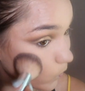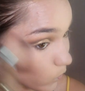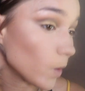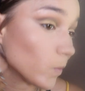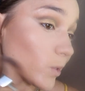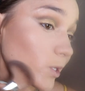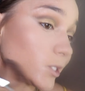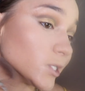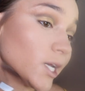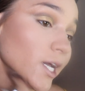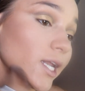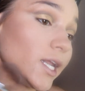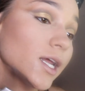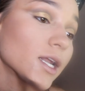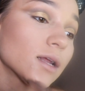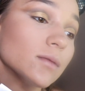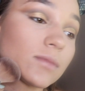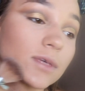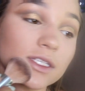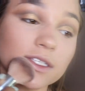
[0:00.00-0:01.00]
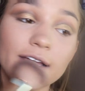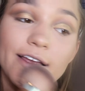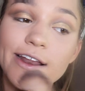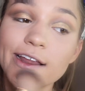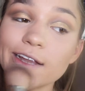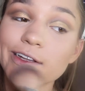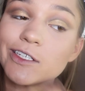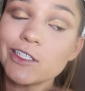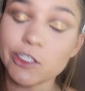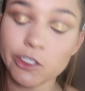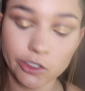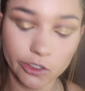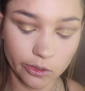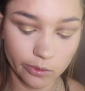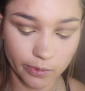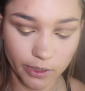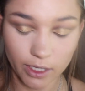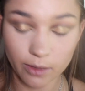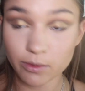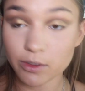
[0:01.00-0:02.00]
I'm excited. I'm excited to
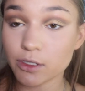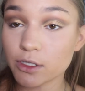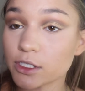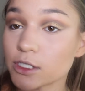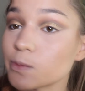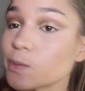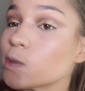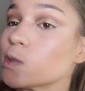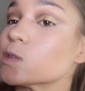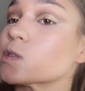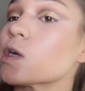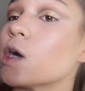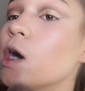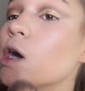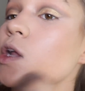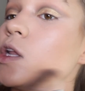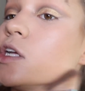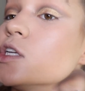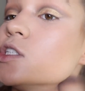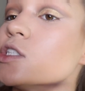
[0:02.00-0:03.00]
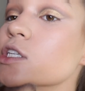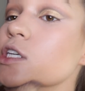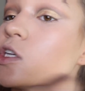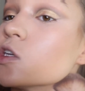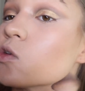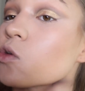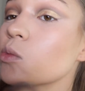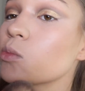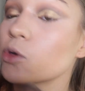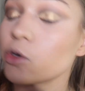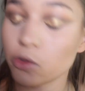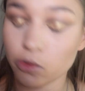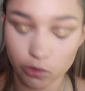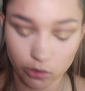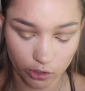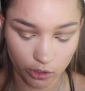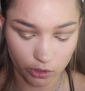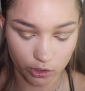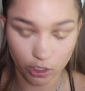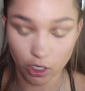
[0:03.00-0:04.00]
be able to experience college like a normal
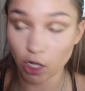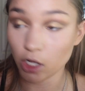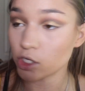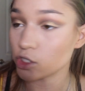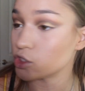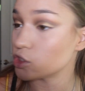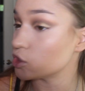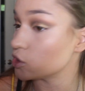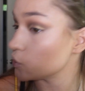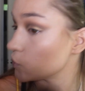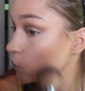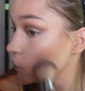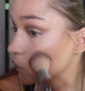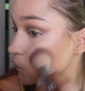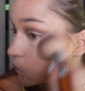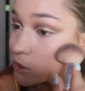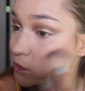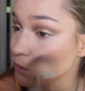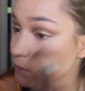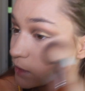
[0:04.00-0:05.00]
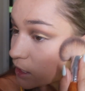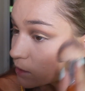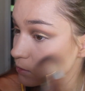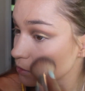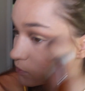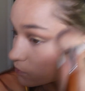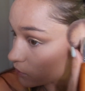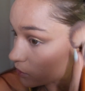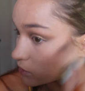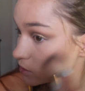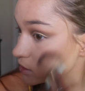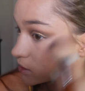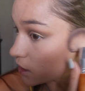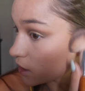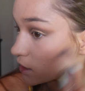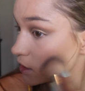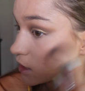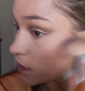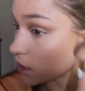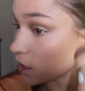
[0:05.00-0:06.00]
college student. Also being able to focus
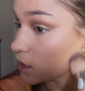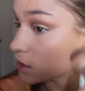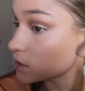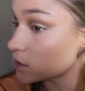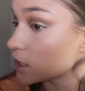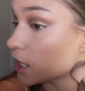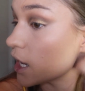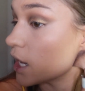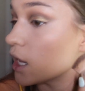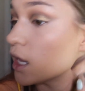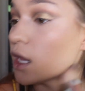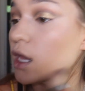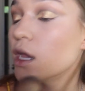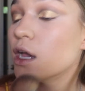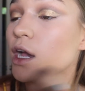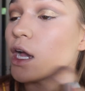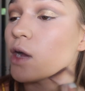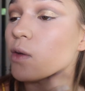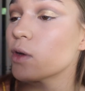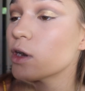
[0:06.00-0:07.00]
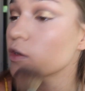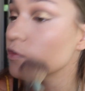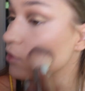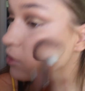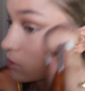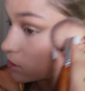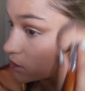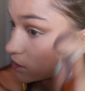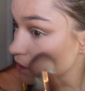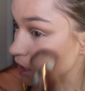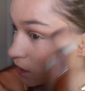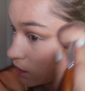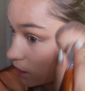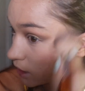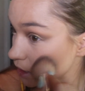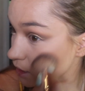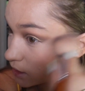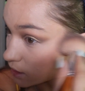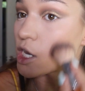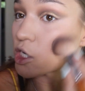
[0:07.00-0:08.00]
on things that I want to focus on,
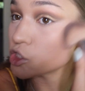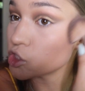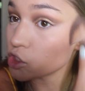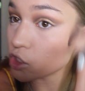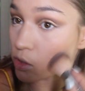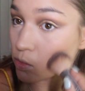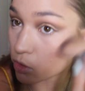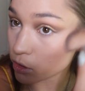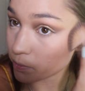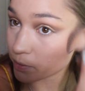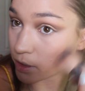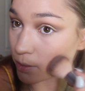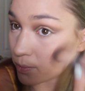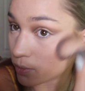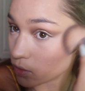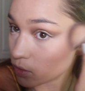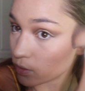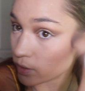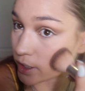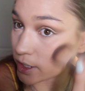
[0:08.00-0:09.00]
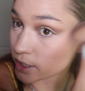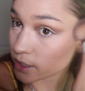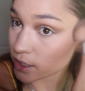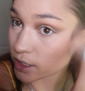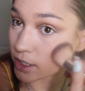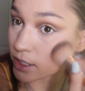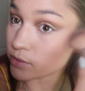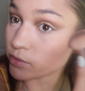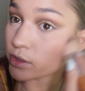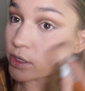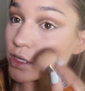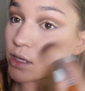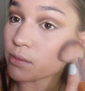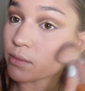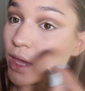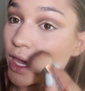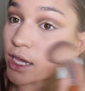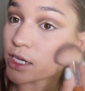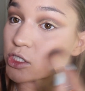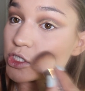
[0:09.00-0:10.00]
like getting to know more people and really
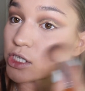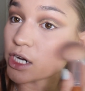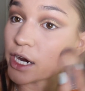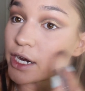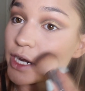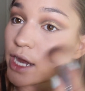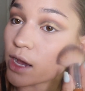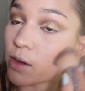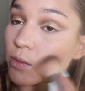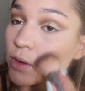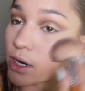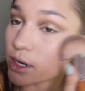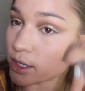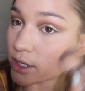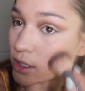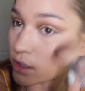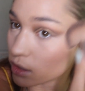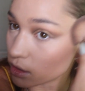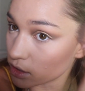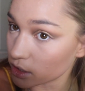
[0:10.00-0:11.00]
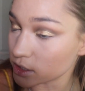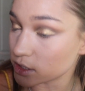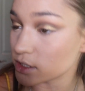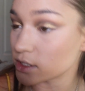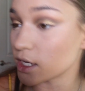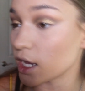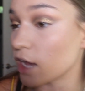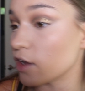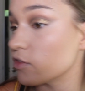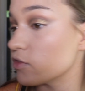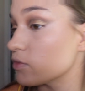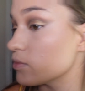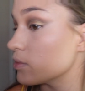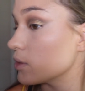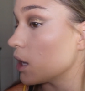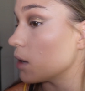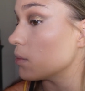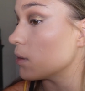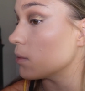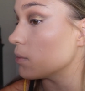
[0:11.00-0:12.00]
making sure I network and all this stuff,
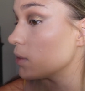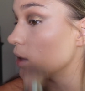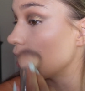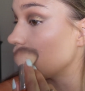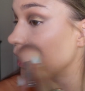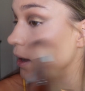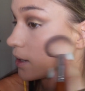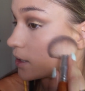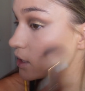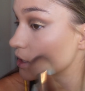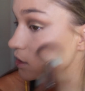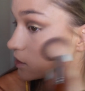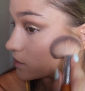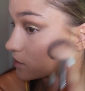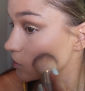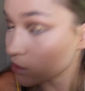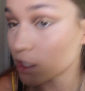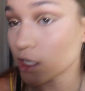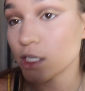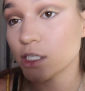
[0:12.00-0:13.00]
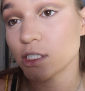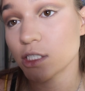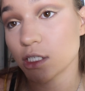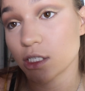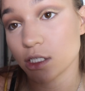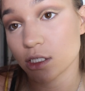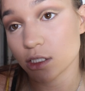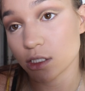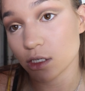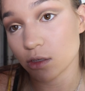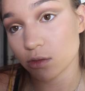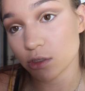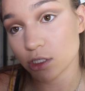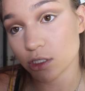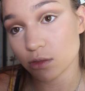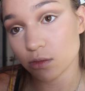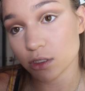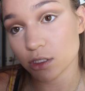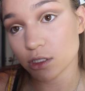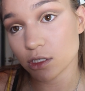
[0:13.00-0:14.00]
blah, blah, blah, because Nickie still doesn't know what
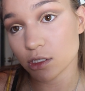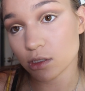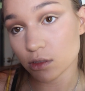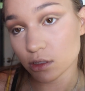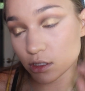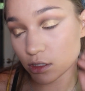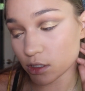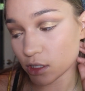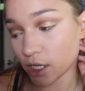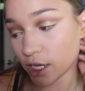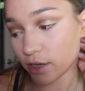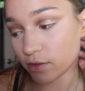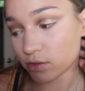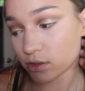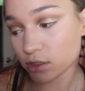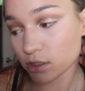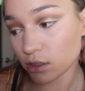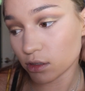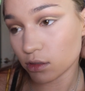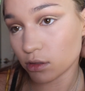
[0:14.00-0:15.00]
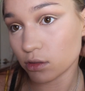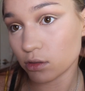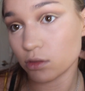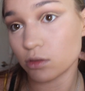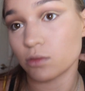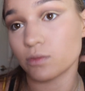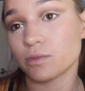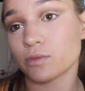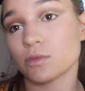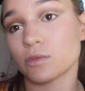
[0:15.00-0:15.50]
she wants to do with her life, so